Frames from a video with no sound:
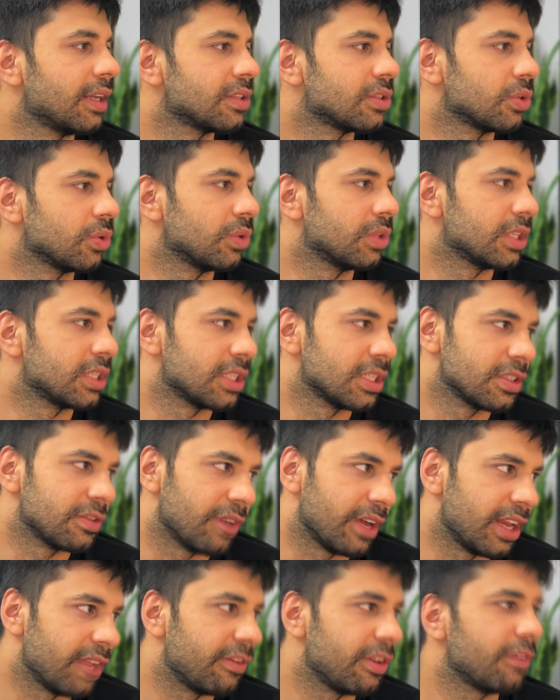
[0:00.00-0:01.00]
So this is
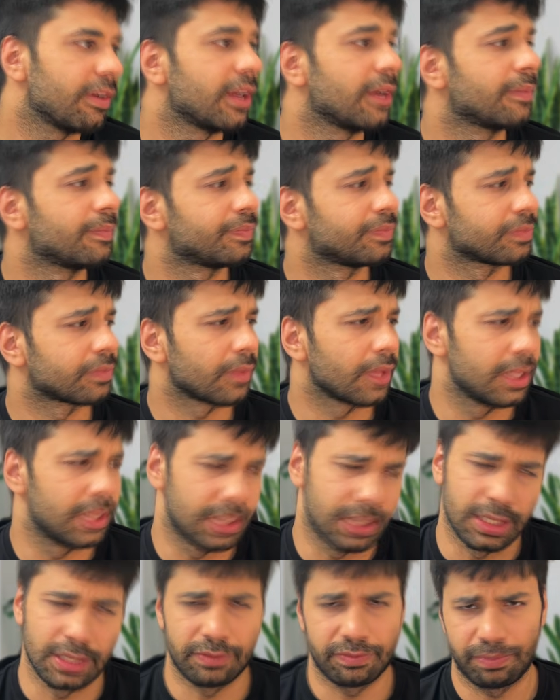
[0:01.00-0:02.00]
one, everyone.
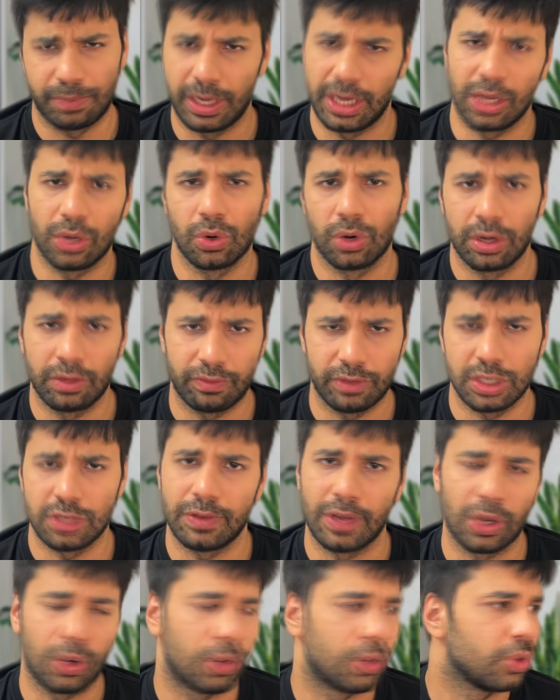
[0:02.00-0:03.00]
This is pretty good, which
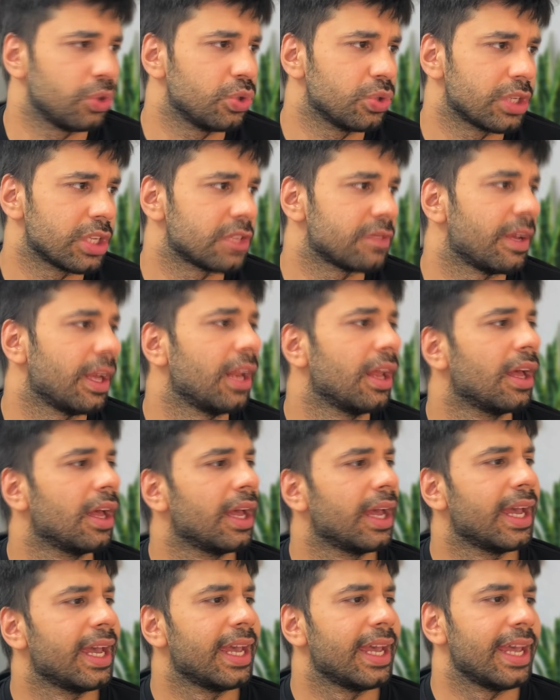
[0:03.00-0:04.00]
we are going to use as well.
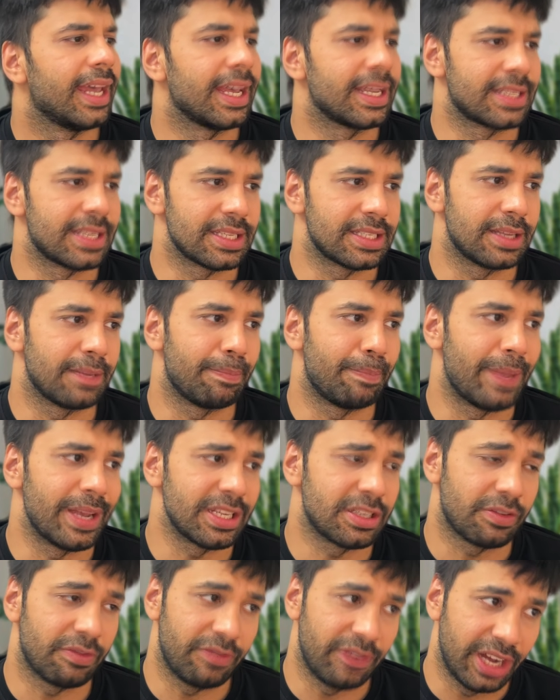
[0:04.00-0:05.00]
Access the
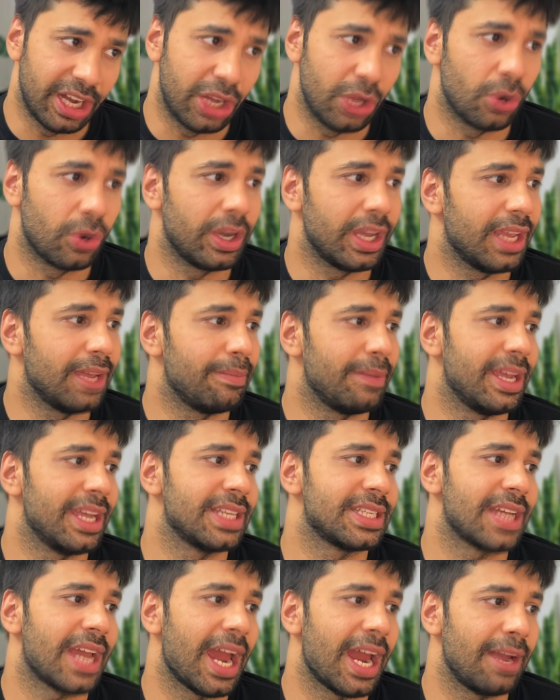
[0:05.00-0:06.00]
best video,
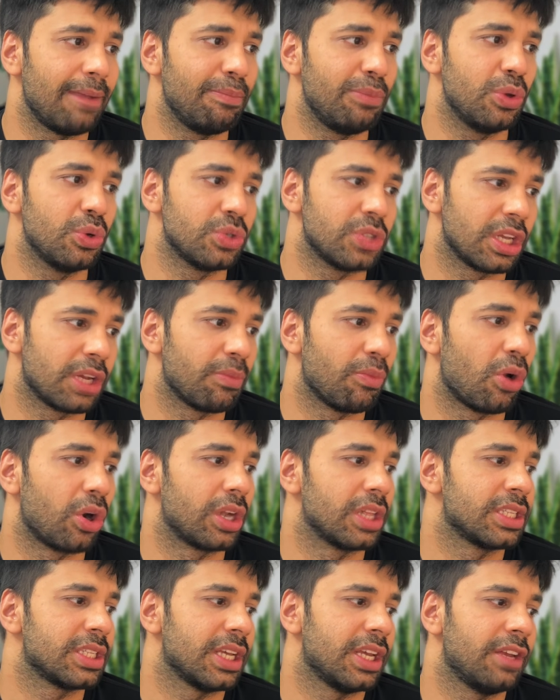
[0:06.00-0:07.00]
image, and music
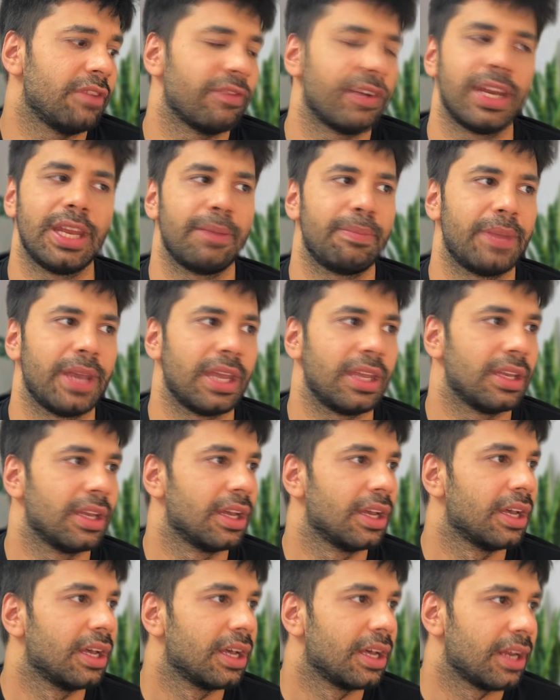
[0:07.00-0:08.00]
models in one API.
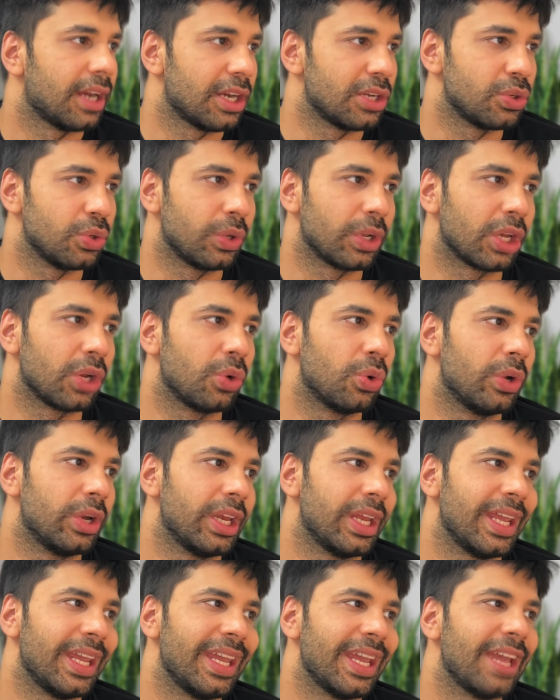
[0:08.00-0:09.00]
Right. So you can go
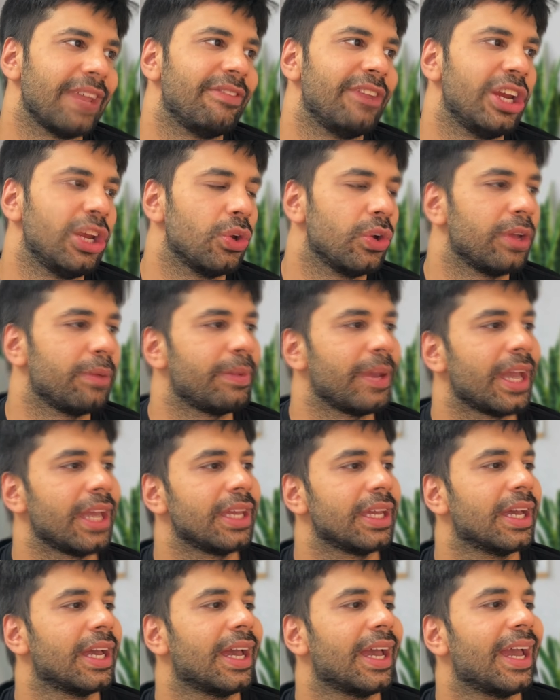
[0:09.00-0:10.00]
in AI video API
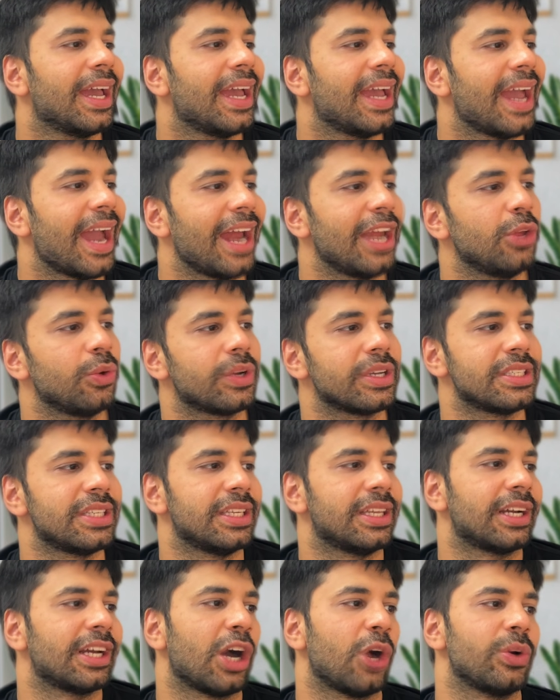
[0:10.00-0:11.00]
and you can see
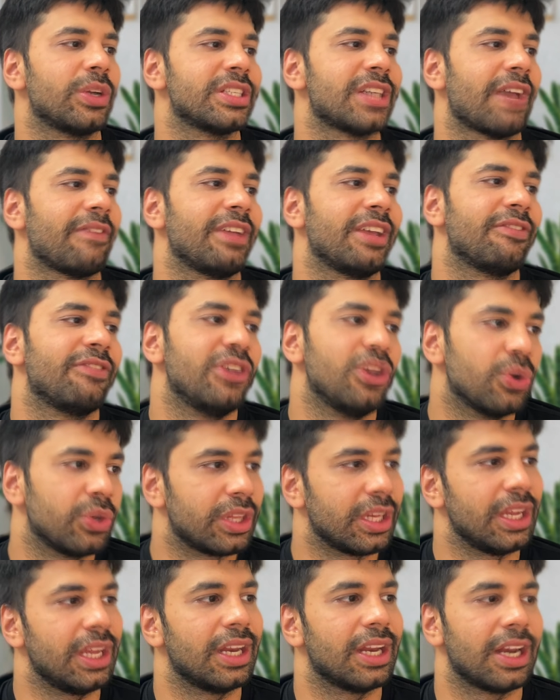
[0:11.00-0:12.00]
that how it is having
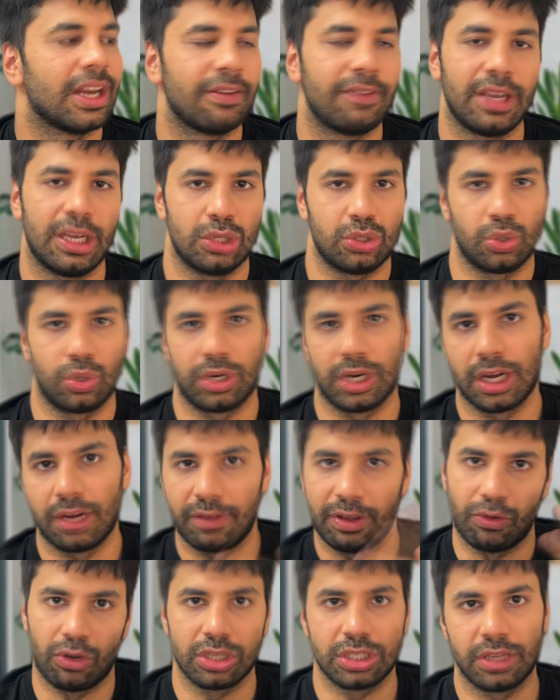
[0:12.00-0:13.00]
VO3 runaway. So
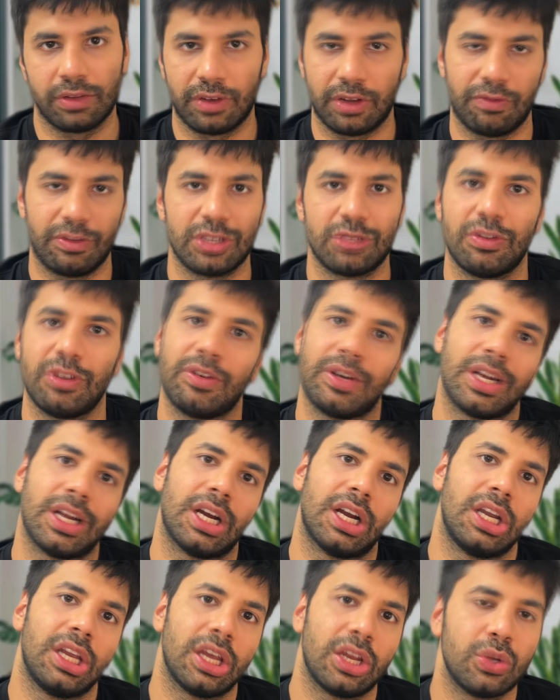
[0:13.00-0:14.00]
runaway was the one which we were
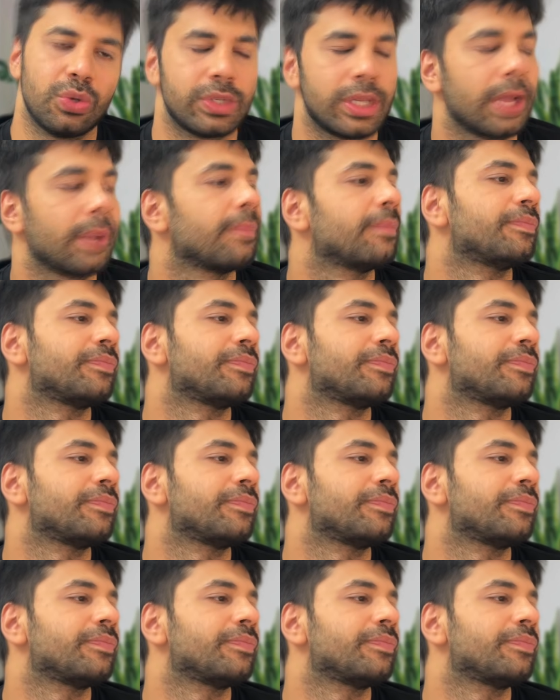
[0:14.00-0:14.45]
earlier using.